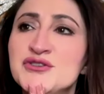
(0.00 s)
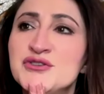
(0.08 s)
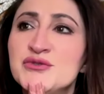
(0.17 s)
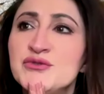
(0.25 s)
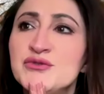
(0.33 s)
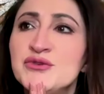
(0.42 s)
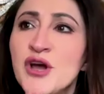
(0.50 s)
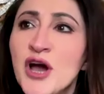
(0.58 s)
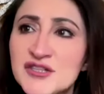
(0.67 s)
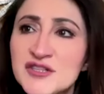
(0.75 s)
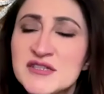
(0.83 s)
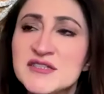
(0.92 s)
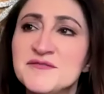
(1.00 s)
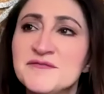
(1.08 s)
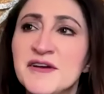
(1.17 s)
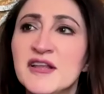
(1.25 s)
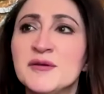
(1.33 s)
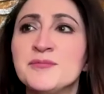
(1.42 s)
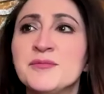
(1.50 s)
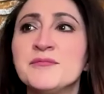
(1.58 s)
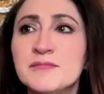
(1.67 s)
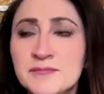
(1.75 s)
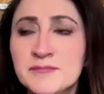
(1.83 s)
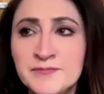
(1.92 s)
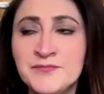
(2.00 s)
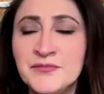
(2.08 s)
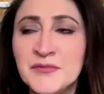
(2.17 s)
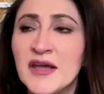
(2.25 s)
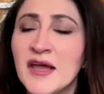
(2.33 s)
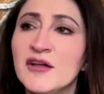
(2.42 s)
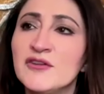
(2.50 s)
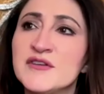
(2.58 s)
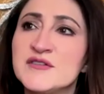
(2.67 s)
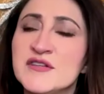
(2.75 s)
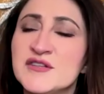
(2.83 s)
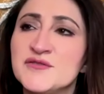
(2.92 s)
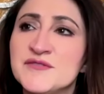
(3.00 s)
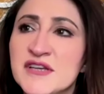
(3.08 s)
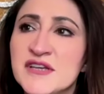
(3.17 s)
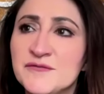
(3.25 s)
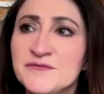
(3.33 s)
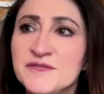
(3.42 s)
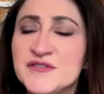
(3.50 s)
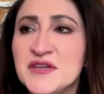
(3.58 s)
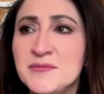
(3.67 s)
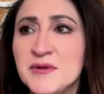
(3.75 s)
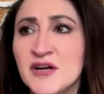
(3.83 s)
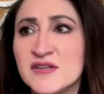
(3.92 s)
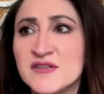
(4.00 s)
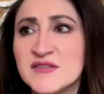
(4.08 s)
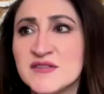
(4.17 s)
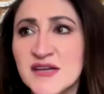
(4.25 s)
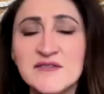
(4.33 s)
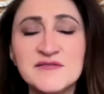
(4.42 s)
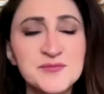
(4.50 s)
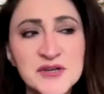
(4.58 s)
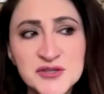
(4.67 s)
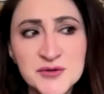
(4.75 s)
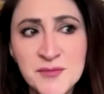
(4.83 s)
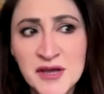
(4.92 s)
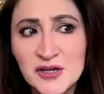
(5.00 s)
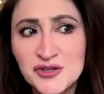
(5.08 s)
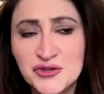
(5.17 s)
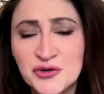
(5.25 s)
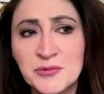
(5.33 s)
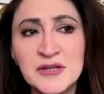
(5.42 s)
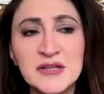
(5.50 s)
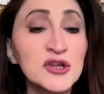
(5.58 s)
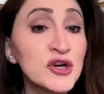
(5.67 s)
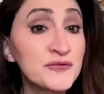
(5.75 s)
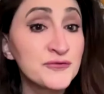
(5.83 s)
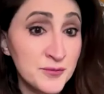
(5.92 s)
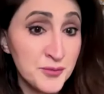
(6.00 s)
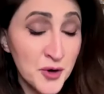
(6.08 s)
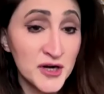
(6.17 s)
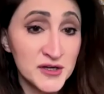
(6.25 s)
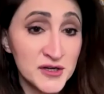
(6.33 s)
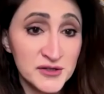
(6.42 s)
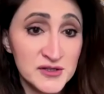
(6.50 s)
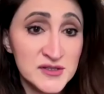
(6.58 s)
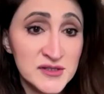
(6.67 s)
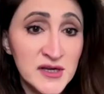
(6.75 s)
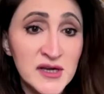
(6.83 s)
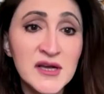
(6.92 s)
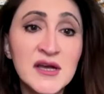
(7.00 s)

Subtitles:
not just develop a healthy sense of self-esteem in ourselves, but to make sure we look for partners